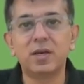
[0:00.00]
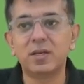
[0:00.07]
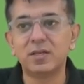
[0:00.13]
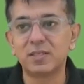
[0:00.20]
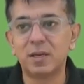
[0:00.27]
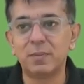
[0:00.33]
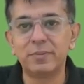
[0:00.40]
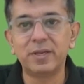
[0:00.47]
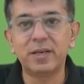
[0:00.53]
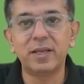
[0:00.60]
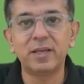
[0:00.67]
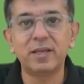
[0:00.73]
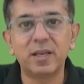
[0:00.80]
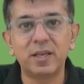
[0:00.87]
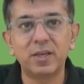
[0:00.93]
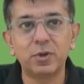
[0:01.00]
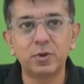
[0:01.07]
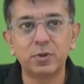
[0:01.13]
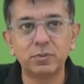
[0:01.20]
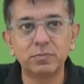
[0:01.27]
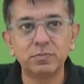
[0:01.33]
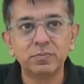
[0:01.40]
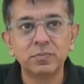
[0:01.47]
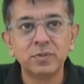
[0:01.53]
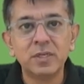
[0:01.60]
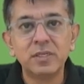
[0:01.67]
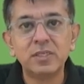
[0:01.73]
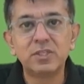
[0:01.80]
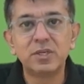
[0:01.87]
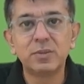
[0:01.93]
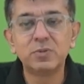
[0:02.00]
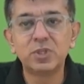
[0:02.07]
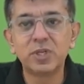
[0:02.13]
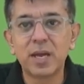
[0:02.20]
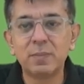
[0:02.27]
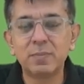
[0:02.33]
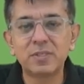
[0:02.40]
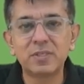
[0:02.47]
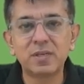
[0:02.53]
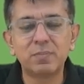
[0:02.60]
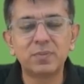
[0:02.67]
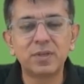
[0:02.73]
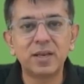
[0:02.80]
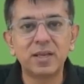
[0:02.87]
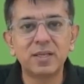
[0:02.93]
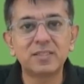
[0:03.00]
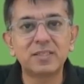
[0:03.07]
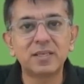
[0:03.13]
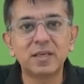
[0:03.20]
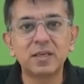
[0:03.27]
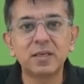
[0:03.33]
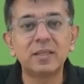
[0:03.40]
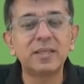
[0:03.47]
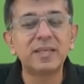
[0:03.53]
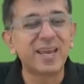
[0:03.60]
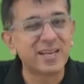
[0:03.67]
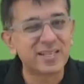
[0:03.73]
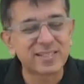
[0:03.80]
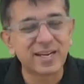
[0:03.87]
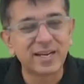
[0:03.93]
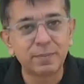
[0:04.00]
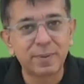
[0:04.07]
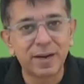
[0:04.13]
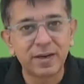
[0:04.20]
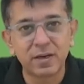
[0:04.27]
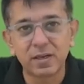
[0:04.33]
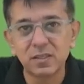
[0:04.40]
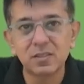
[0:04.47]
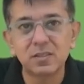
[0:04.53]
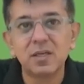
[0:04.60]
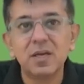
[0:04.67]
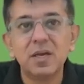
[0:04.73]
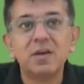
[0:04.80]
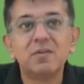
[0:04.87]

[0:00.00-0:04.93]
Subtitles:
It is something like you know, Jim Jam is something like, say, the Exide batteries,